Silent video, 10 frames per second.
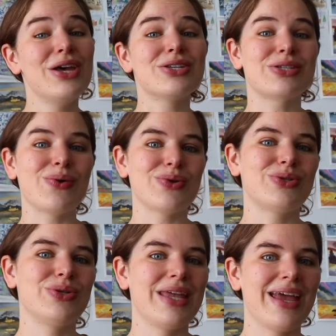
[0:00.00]
So
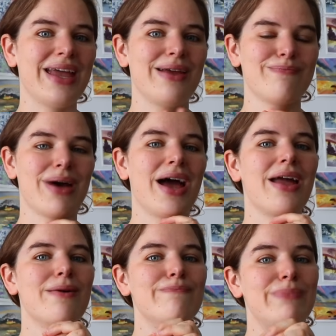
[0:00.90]
today,
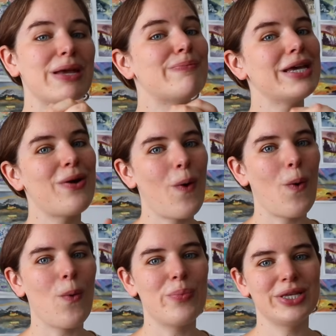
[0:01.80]
my big
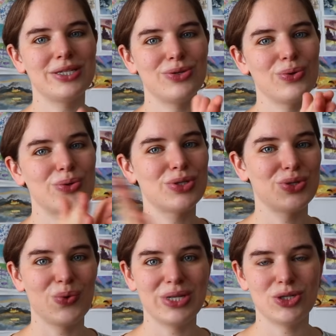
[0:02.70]
hope is to
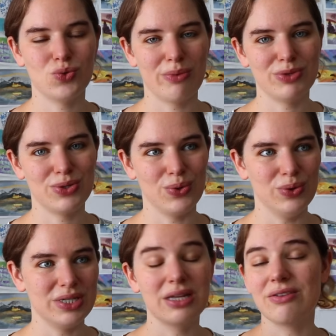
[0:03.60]
sew this
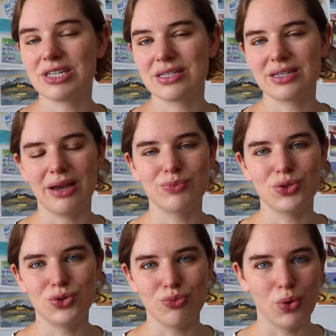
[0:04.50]
swimsuit. And if there's time to
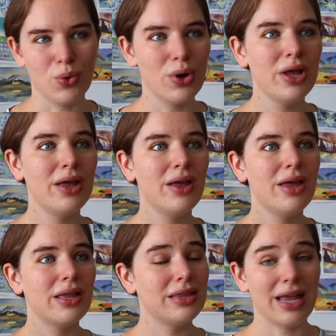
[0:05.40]
do more,
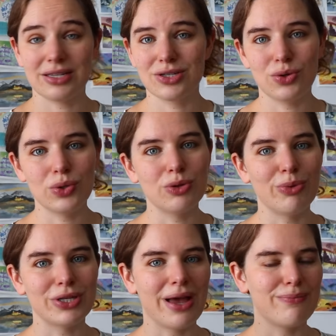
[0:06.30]
that's good,
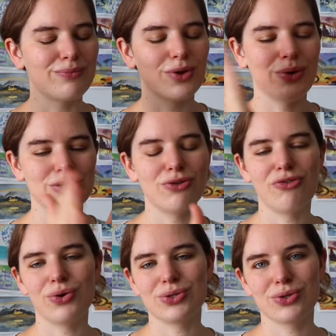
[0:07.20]
but I'm going to
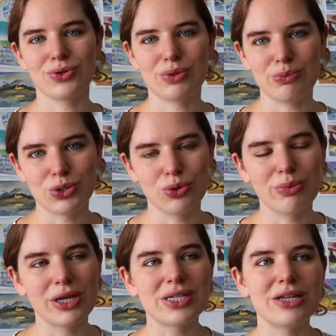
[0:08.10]
focus on the swimsuit
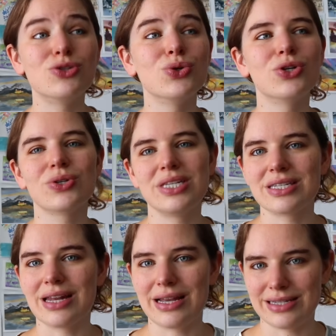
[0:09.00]
because I do notice
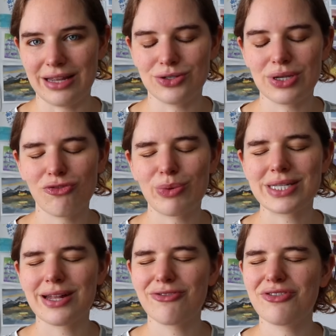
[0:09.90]
that I tend to give
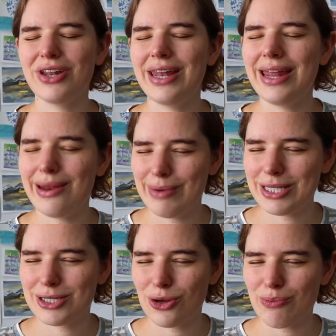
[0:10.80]
myself a little
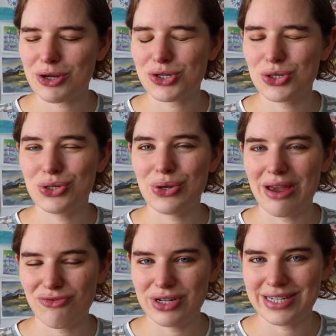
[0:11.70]
bit too much to do
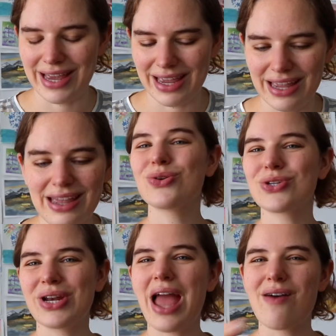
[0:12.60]
every day. It's not
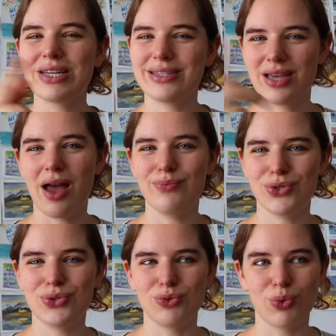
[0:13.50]
only having time
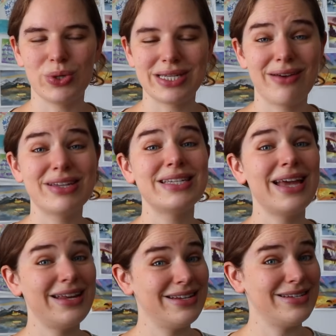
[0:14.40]
to do more, it's having the
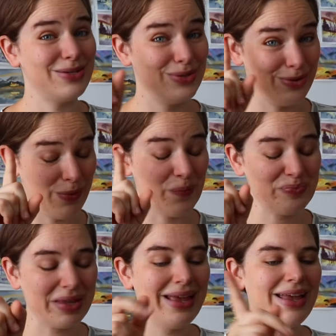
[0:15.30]
energy to do more.
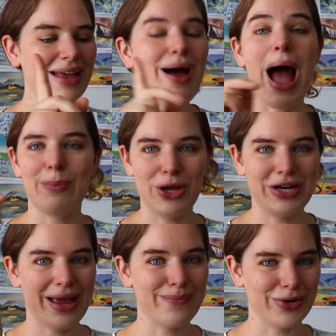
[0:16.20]
I'm
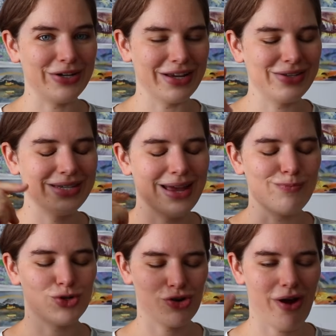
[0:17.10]
learning. You see,
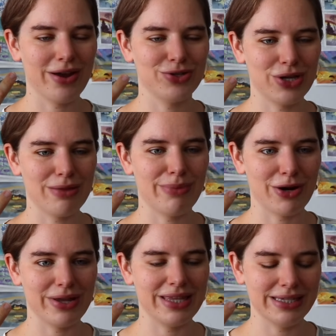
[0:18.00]
I'm trying to get
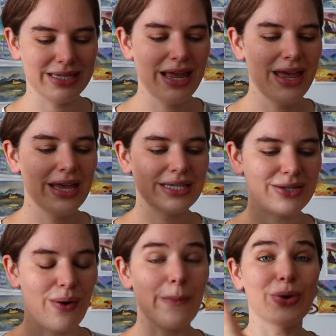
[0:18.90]
better at this.
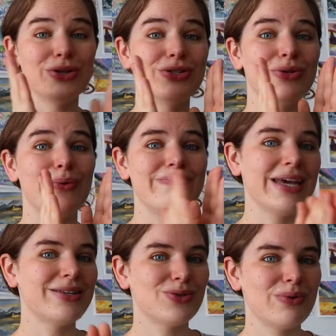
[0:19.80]
So I'm going to
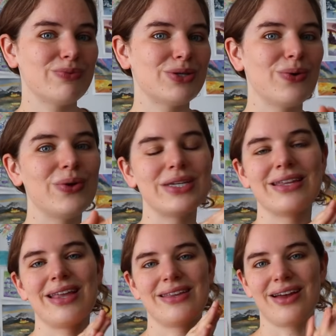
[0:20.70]
make the swimsuit
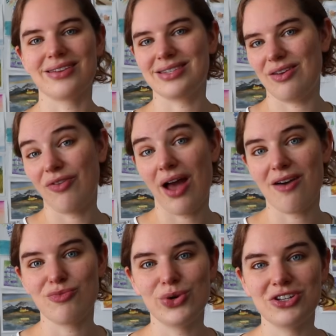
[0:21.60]
and then I'll see if I
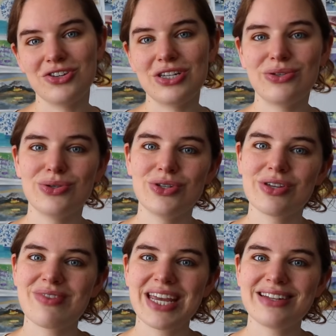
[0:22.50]
have more energy to do
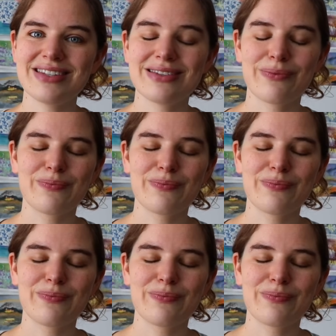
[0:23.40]
something else.